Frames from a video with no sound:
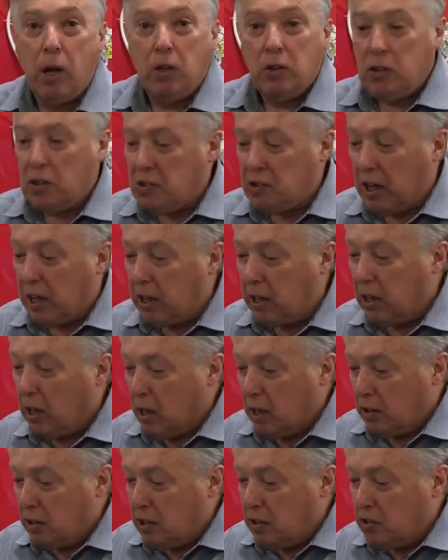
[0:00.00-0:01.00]
to say
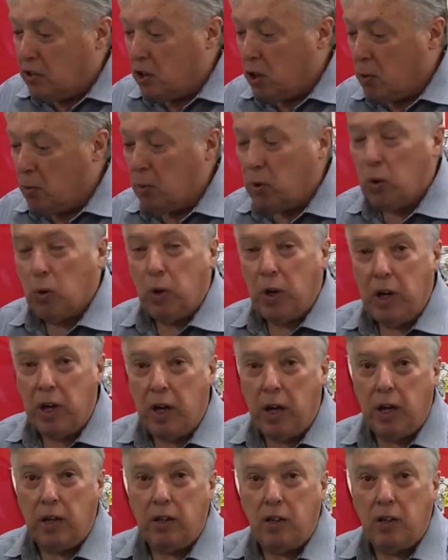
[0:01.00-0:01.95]
this terminal here,